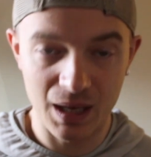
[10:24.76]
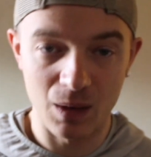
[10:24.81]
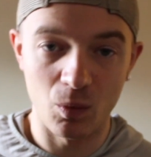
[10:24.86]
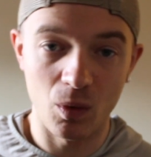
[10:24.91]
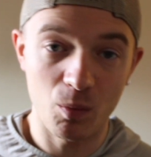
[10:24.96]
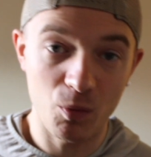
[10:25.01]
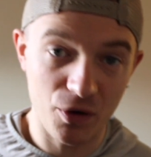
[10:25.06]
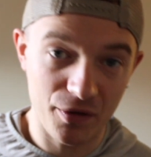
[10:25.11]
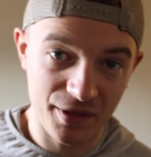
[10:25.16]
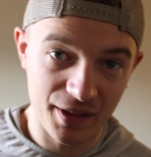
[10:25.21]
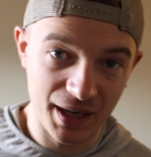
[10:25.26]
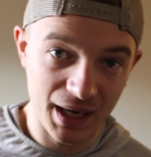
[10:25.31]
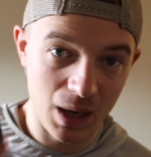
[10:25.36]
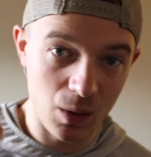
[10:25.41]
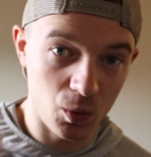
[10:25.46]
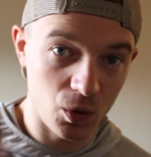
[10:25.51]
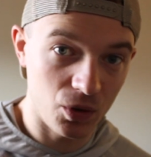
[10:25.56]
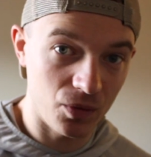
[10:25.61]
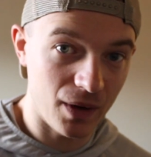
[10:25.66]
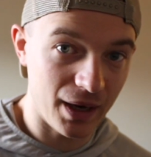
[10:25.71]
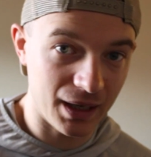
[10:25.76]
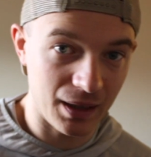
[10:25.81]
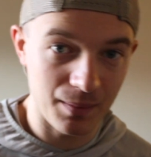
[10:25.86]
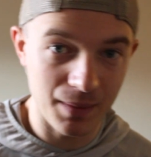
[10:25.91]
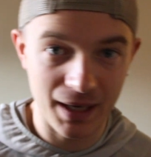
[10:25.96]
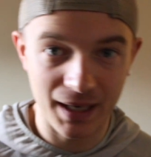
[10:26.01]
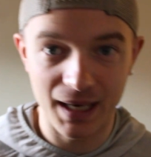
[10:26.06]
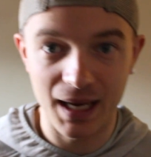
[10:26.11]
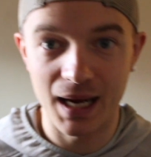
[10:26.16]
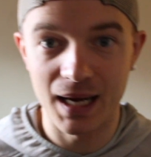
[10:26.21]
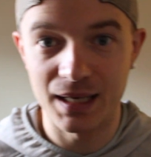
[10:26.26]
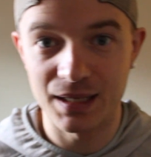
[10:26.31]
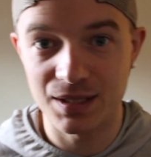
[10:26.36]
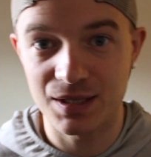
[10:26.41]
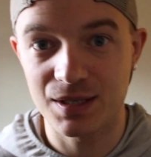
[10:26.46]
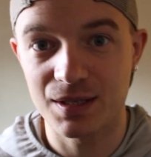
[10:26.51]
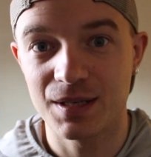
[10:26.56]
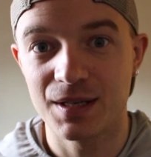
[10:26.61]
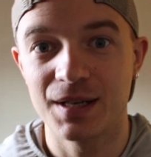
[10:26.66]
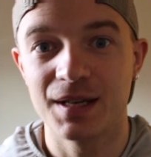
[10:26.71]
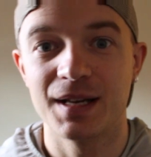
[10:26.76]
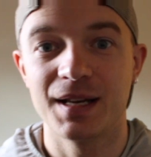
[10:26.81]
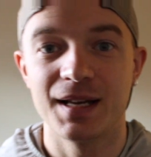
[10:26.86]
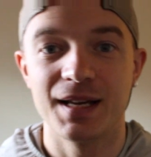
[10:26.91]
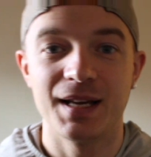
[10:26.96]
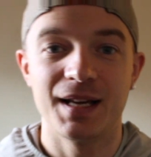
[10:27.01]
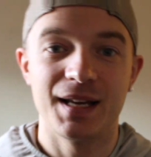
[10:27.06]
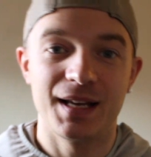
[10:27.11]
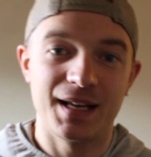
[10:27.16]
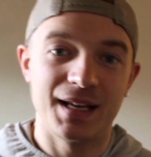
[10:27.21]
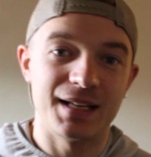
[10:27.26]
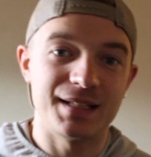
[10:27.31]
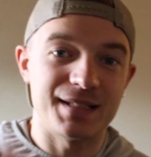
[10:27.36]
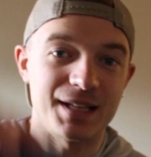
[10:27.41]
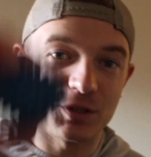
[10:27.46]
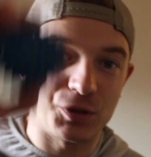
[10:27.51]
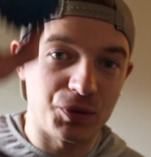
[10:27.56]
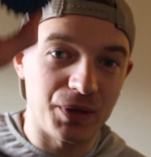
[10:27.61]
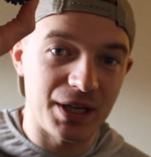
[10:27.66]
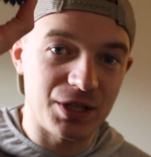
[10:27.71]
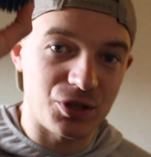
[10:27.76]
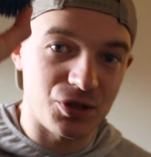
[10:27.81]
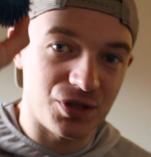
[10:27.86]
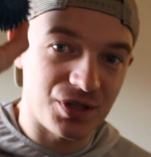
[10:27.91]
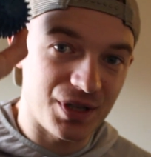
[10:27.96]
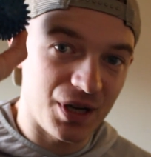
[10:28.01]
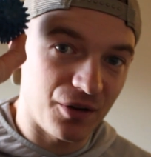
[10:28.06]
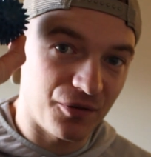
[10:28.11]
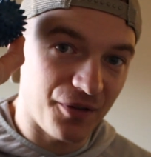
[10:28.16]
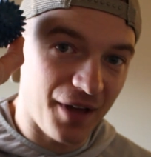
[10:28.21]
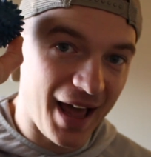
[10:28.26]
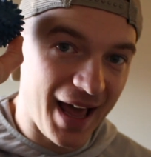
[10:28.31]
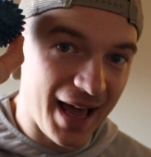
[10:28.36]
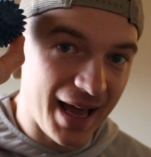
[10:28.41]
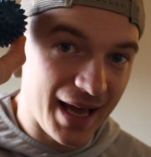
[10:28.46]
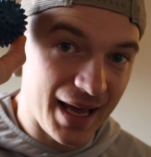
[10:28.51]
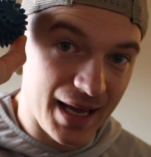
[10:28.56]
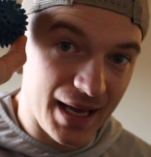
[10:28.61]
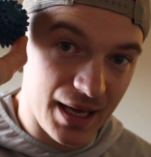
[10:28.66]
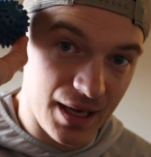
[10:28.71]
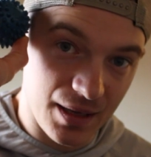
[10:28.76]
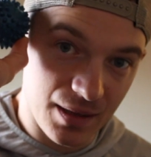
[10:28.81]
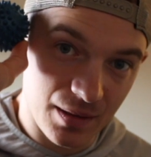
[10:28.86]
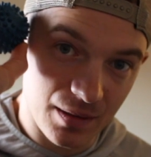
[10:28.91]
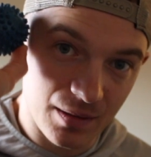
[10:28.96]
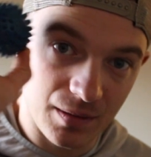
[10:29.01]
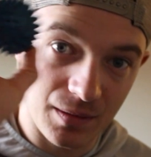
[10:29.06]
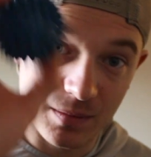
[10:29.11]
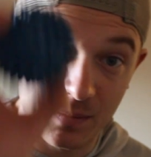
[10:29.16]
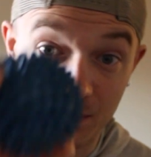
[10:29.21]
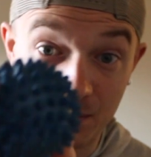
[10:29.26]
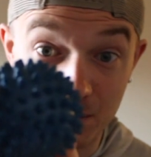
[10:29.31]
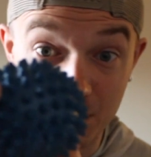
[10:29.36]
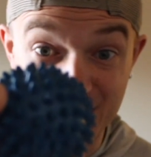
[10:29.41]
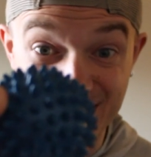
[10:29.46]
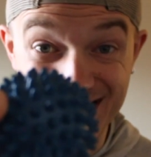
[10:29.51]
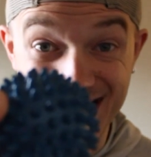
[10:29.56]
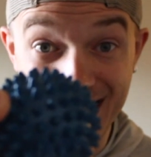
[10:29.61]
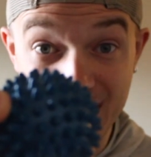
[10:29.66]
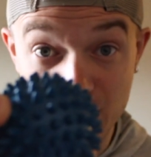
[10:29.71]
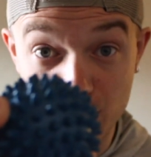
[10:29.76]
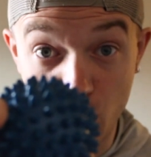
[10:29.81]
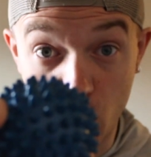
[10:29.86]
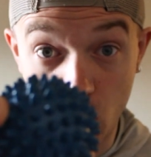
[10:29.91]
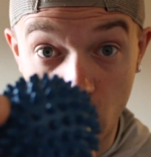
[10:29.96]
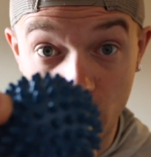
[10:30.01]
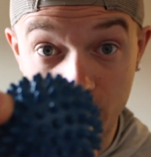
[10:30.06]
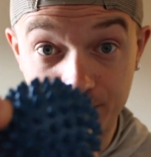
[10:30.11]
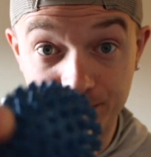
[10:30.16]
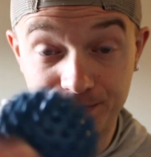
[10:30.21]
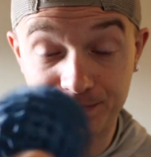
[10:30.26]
And one more thing I would recommend, guys, is that you get yourself a massage ball.